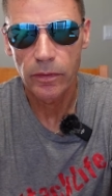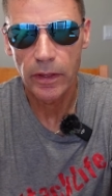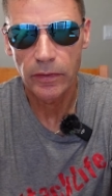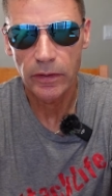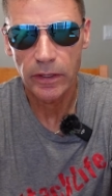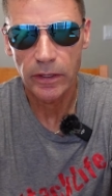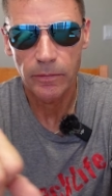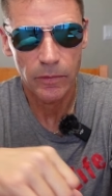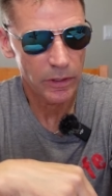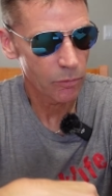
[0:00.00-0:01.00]
than the,
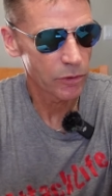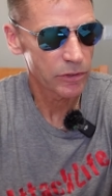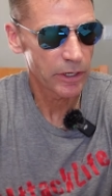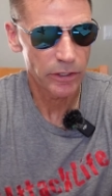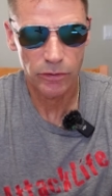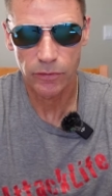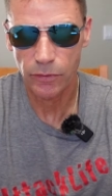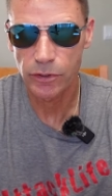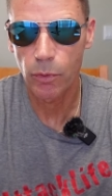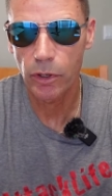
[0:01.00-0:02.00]
the ones that I use
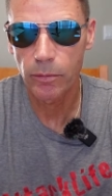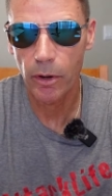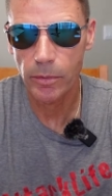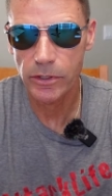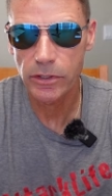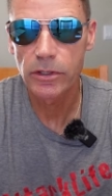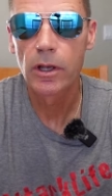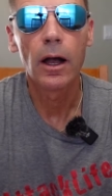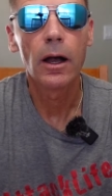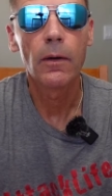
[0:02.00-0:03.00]
for sporting purposes.
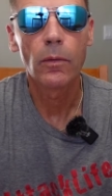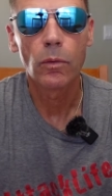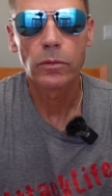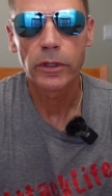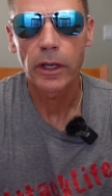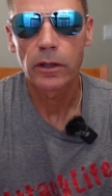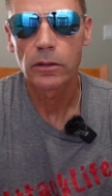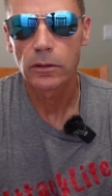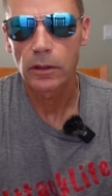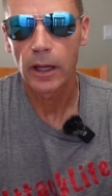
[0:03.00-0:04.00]
Um, yeah,
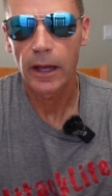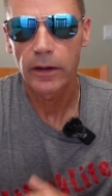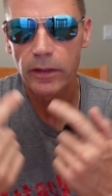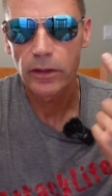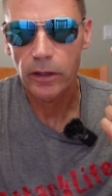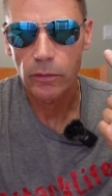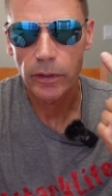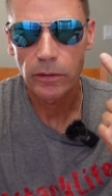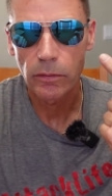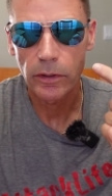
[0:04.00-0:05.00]
uh, how do they look? What
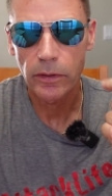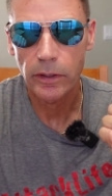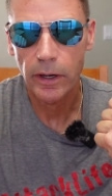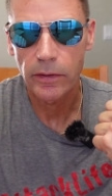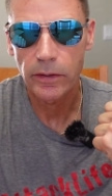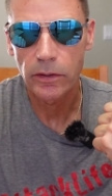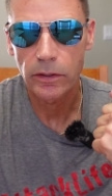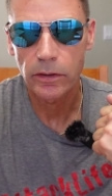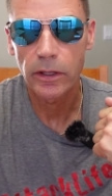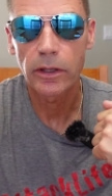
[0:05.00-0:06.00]
do you, what do you think? How do they
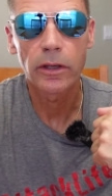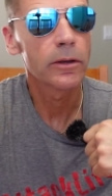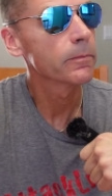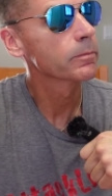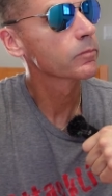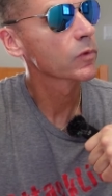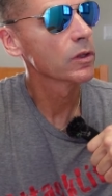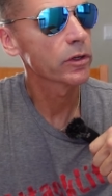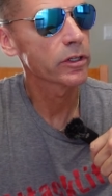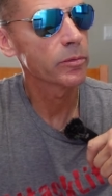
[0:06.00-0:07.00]
look? They um,
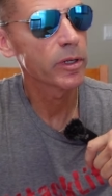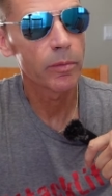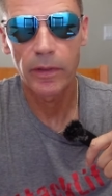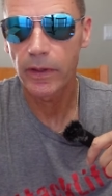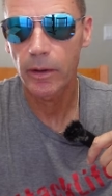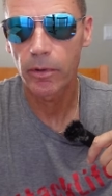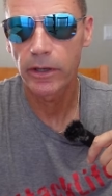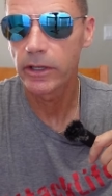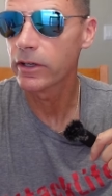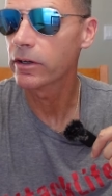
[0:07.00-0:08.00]
look good to me, but I think I
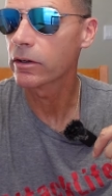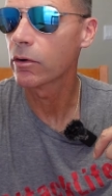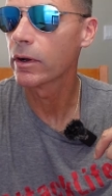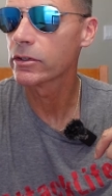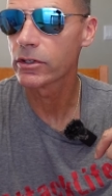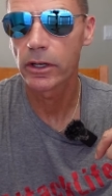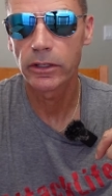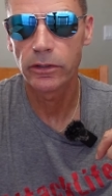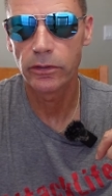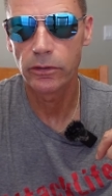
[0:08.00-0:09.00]
probably need to go
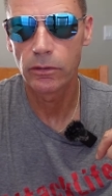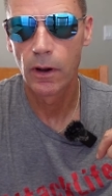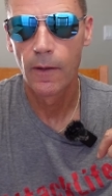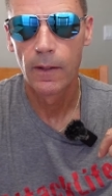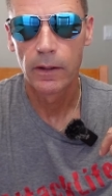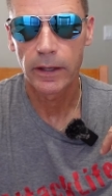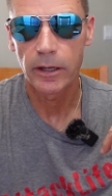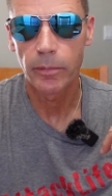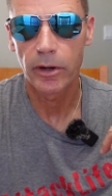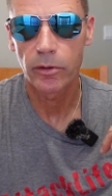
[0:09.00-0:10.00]
outside to get
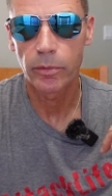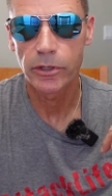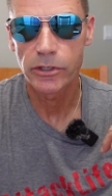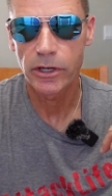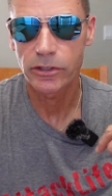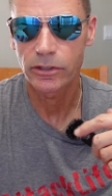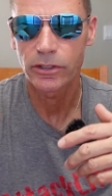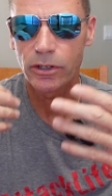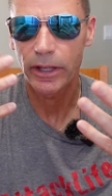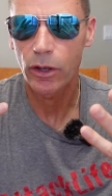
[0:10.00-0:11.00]
a better appreciation.
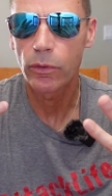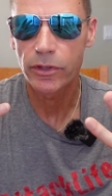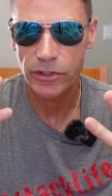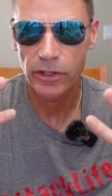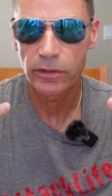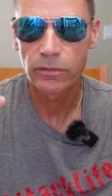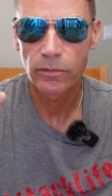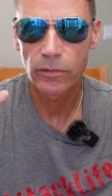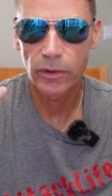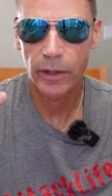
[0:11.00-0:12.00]
You know, like go in the sun
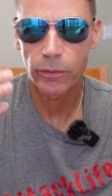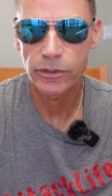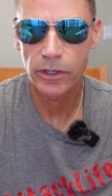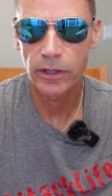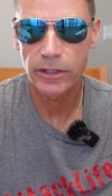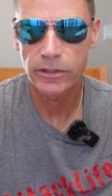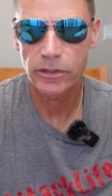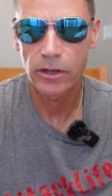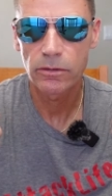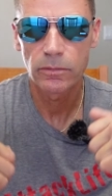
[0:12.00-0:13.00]
and like where sunglasses
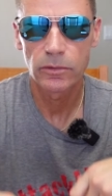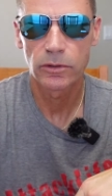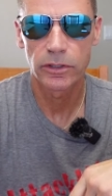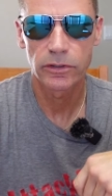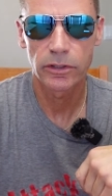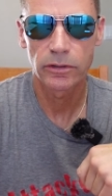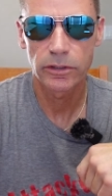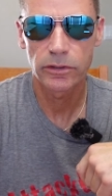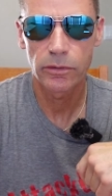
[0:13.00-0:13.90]
go. Let's, uh, let's